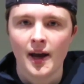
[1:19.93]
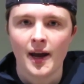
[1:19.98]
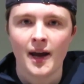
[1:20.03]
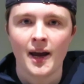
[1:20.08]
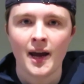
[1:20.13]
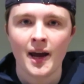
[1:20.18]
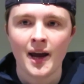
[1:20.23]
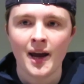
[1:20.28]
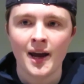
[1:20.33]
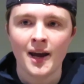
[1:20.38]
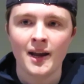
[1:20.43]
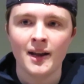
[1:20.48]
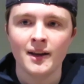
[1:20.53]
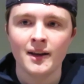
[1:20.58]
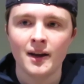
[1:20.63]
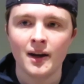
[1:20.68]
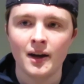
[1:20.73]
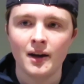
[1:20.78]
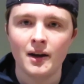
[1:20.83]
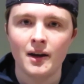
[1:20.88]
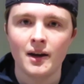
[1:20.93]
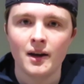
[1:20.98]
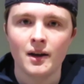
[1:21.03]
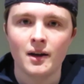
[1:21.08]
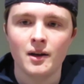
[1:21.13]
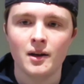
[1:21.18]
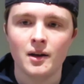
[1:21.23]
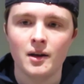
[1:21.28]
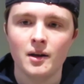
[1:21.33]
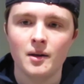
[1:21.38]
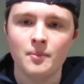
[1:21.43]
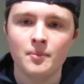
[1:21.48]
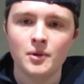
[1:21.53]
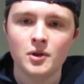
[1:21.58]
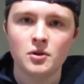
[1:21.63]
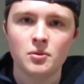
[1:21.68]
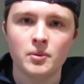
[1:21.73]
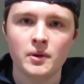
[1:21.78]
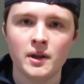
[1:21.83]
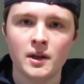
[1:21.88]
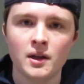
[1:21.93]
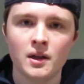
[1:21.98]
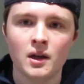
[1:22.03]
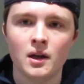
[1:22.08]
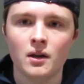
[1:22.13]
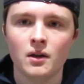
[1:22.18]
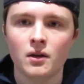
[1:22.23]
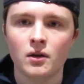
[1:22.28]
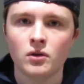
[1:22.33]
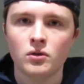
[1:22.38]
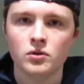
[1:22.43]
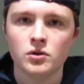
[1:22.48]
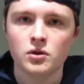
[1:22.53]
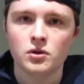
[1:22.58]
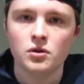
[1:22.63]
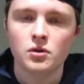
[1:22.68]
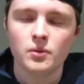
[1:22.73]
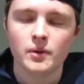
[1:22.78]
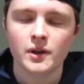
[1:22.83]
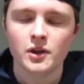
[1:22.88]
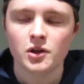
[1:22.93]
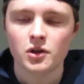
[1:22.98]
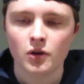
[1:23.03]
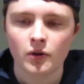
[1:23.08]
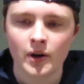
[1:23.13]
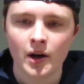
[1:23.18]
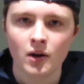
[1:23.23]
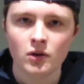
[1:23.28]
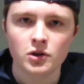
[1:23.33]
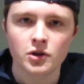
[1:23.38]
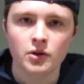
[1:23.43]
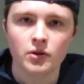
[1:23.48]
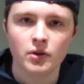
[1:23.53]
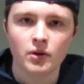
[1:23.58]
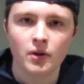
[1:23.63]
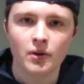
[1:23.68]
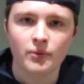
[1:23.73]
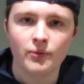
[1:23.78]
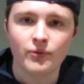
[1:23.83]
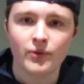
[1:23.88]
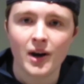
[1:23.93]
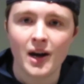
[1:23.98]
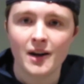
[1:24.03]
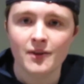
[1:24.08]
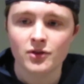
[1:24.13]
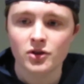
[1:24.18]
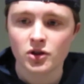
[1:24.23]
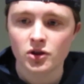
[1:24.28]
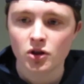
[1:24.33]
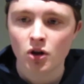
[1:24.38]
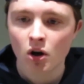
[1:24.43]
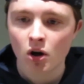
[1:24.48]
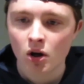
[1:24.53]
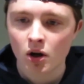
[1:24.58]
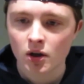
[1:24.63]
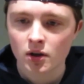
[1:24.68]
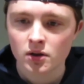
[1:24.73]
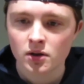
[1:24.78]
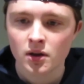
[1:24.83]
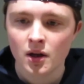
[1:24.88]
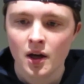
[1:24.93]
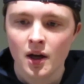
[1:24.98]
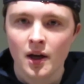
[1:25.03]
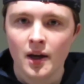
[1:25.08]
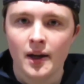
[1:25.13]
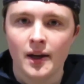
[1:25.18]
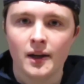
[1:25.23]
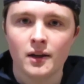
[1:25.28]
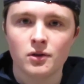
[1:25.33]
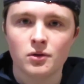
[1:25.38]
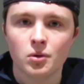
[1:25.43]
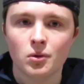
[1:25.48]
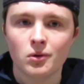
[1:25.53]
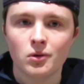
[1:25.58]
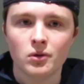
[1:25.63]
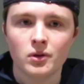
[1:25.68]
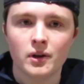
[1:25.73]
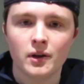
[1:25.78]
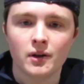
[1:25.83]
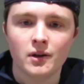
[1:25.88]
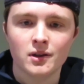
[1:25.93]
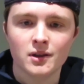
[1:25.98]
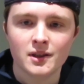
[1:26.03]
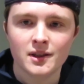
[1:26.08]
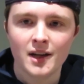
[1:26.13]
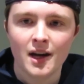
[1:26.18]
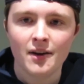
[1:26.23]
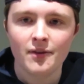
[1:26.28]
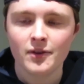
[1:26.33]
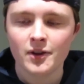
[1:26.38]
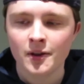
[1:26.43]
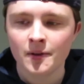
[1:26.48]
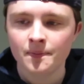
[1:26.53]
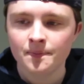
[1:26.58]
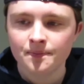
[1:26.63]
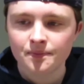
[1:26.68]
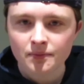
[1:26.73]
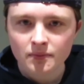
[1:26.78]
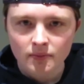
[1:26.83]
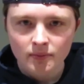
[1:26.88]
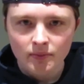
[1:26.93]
and in between those two intro and outro, there are five songs. In total, there are seven.